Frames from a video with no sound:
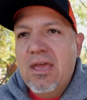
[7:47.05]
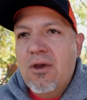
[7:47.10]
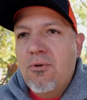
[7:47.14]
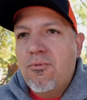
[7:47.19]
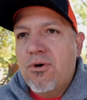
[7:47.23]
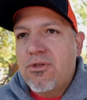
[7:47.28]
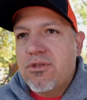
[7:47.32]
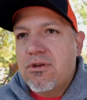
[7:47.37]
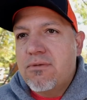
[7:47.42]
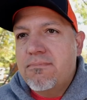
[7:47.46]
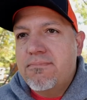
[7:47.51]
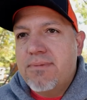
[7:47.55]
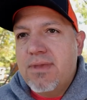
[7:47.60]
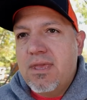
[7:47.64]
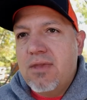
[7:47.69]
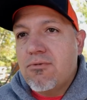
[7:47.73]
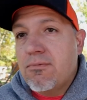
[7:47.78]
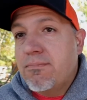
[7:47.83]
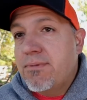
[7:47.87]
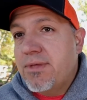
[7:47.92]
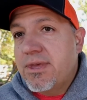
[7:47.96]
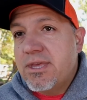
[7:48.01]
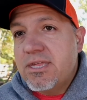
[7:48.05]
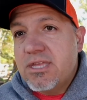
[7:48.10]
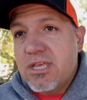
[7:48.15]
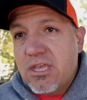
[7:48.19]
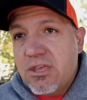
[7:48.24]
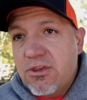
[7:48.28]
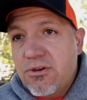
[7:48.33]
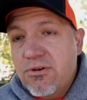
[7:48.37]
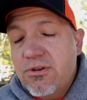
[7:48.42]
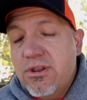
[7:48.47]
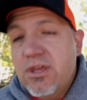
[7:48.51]
whether it be replacing a
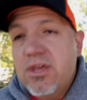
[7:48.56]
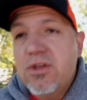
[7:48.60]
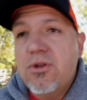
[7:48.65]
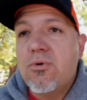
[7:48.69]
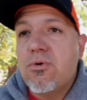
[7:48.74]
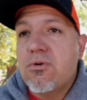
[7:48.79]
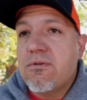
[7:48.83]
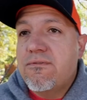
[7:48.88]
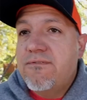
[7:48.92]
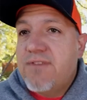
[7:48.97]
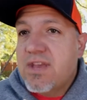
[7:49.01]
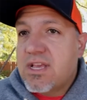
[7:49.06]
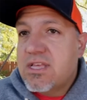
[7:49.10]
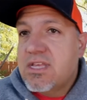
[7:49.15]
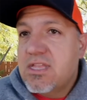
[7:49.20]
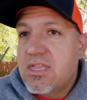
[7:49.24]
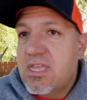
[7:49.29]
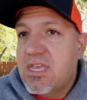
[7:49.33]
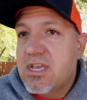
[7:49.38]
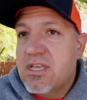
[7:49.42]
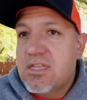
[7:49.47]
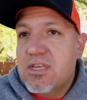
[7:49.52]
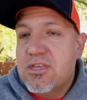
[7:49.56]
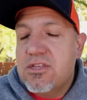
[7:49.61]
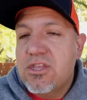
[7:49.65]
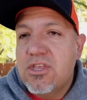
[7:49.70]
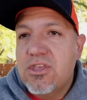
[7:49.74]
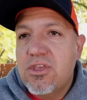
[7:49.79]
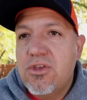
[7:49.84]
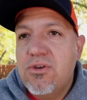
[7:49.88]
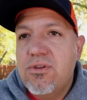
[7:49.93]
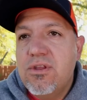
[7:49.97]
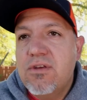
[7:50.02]
unit or fixing the
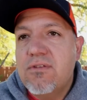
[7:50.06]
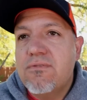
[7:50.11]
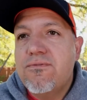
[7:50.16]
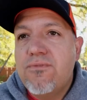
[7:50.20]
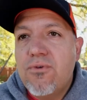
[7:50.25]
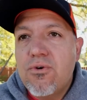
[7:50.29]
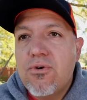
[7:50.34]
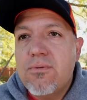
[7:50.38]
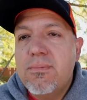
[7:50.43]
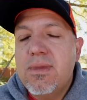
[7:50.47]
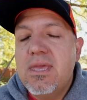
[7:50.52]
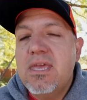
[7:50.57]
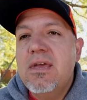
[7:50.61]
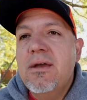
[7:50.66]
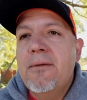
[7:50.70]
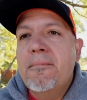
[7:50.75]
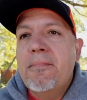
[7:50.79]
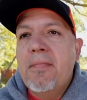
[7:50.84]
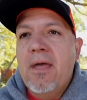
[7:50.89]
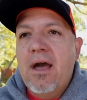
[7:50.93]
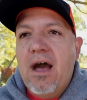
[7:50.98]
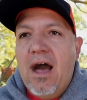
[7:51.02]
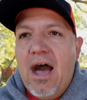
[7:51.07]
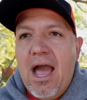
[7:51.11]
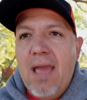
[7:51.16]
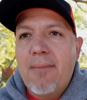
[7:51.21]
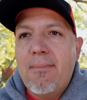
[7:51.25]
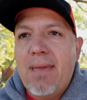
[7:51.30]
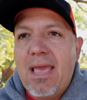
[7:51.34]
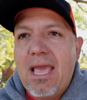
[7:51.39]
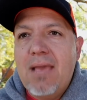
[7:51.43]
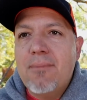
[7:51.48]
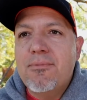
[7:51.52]
existing unit for me,
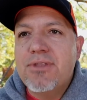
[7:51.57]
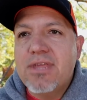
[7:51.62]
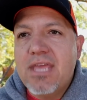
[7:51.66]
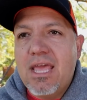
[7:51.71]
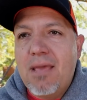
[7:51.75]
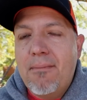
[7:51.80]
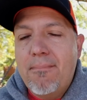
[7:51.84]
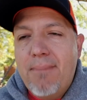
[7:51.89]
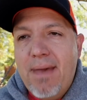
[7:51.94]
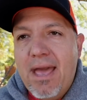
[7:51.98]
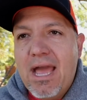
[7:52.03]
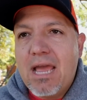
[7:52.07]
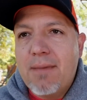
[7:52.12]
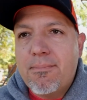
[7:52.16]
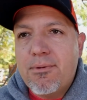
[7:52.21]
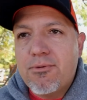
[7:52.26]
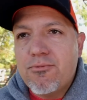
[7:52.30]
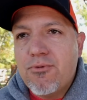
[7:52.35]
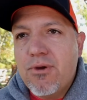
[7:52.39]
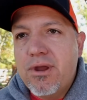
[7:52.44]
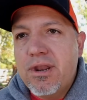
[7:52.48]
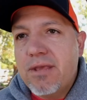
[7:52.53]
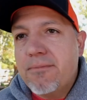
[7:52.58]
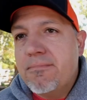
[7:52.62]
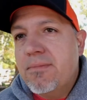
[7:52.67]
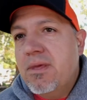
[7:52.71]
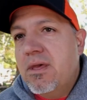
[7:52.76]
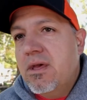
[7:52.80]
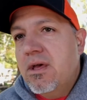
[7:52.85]
I'm able to get back up and running.